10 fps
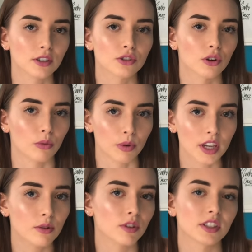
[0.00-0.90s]
meals a
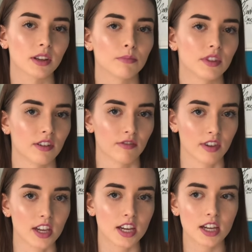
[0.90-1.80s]
week with something
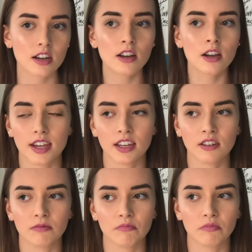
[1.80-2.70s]
vegan,
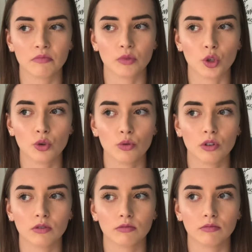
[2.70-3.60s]
then you